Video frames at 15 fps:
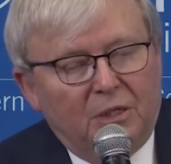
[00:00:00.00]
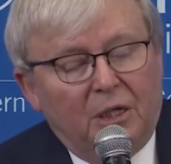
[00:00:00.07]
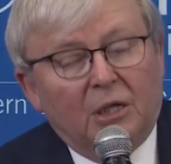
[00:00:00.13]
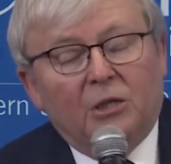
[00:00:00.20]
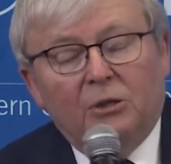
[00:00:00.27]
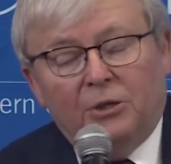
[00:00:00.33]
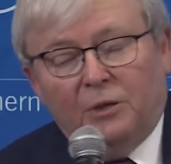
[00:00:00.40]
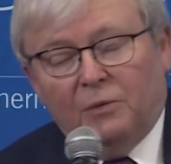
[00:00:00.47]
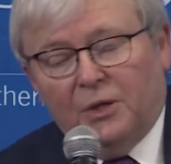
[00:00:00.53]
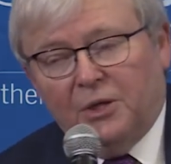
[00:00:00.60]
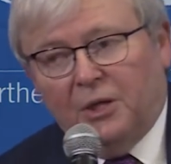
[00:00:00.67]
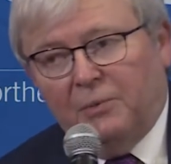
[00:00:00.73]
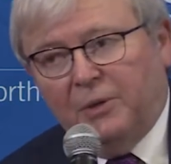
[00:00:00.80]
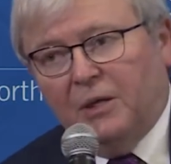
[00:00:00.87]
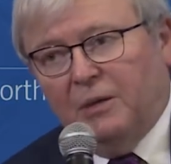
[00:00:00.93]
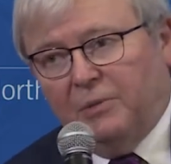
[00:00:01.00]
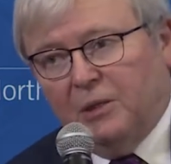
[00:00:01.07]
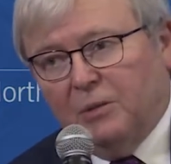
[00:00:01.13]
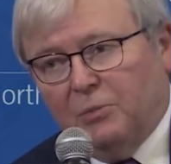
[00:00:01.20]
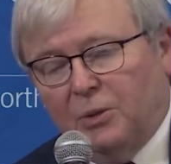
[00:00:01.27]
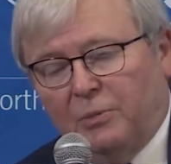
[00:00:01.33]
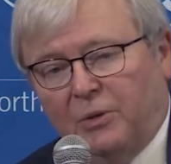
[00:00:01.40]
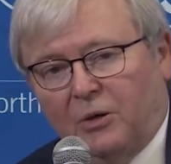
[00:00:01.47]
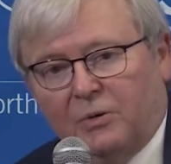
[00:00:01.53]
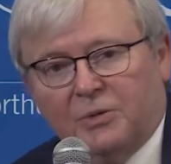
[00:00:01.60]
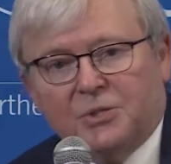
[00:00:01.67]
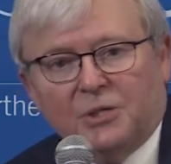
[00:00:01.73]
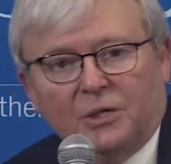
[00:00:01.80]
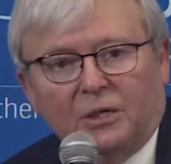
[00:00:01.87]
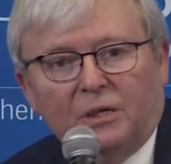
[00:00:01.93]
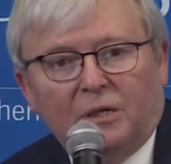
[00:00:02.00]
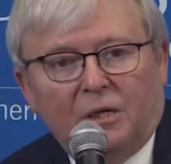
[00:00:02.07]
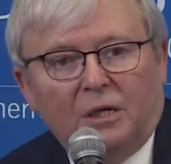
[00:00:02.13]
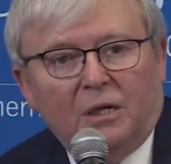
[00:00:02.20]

including one day becoming a liberal democracy.